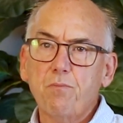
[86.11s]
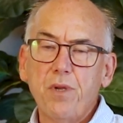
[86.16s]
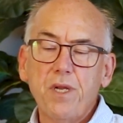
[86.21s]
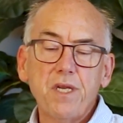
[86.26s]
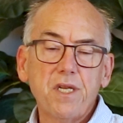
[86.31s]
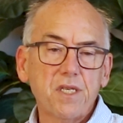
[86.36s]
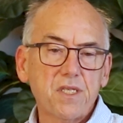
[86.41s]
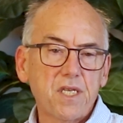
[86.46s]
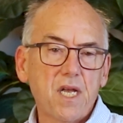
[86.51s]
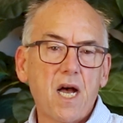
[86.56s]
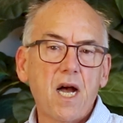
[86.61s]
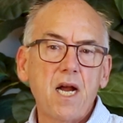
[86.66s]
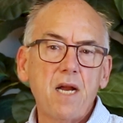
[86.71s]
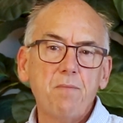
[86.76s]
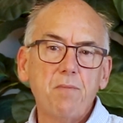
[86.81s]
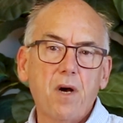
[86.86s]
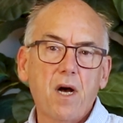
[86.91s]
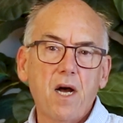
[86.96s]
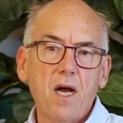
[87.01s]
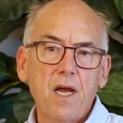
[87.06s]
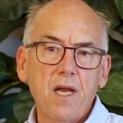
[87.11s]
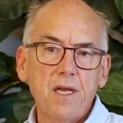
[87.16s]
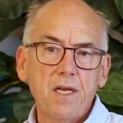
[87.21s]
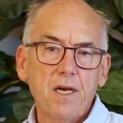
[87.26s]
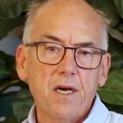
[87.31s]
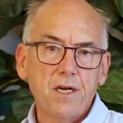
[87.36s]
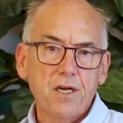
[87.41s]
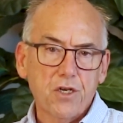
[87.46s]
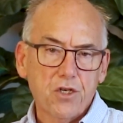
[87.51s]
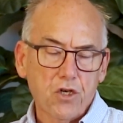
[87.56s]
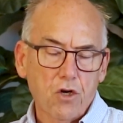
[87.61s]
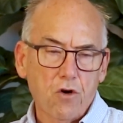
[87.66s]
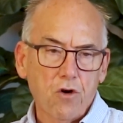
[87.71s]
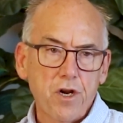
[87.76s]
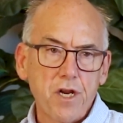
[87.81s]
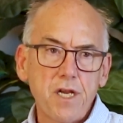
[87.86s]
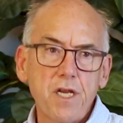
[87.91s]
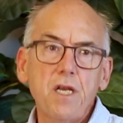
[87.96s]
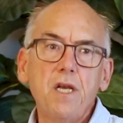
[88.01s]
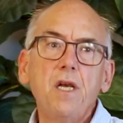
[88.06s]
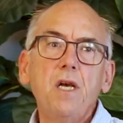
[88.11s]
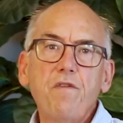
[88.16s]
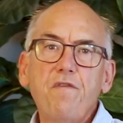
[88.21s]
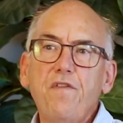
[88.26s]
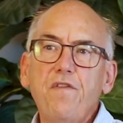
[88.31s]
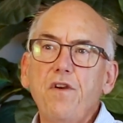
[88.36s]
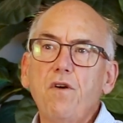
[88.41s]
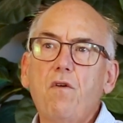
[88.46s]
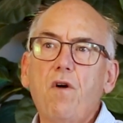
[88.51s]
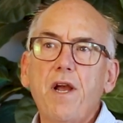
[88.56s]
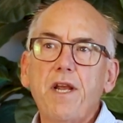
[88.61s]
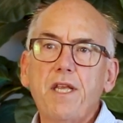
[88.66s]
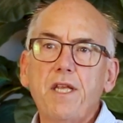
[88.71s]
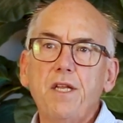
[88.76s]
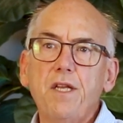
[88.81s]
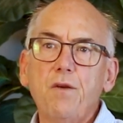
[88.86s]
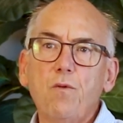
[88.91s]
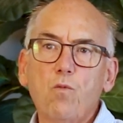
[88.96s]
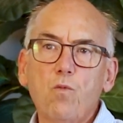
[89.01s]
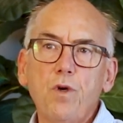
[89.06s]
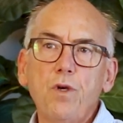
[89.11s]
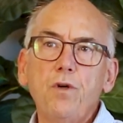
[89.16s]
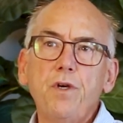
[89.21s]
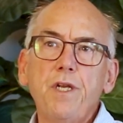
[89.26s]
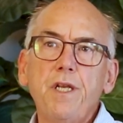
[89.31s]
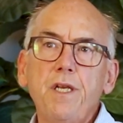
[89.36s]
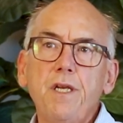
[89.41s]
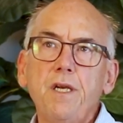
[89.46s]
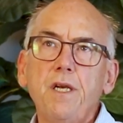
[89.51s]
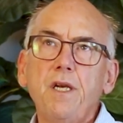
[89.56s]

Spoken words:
been designed by an attorney. We feel like it really